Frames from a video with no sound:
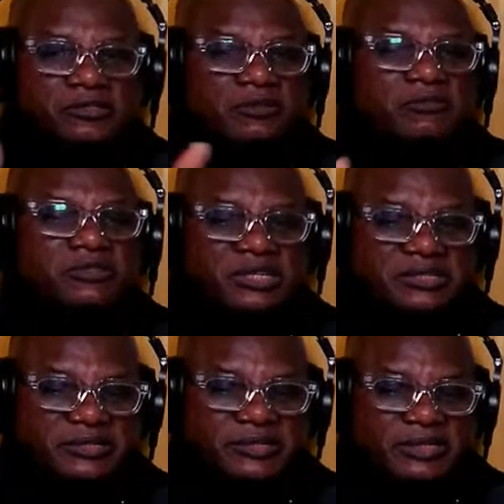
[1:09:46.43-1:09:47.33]
Someone that
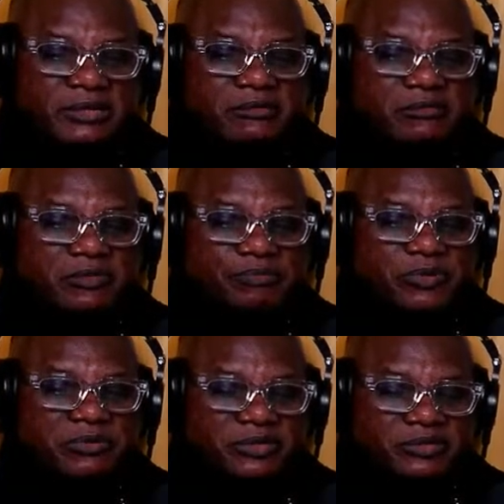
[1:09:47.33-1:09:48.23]
is a single
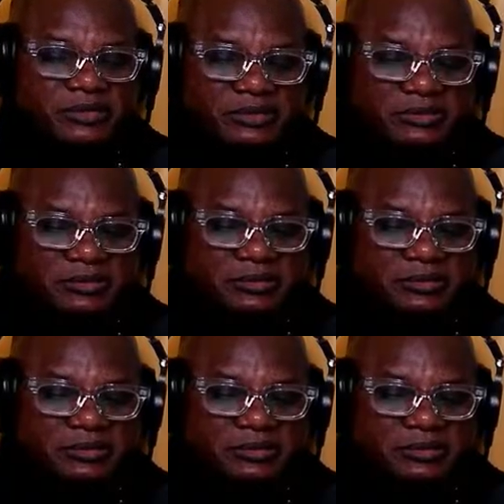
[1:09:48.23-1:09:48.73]
parent now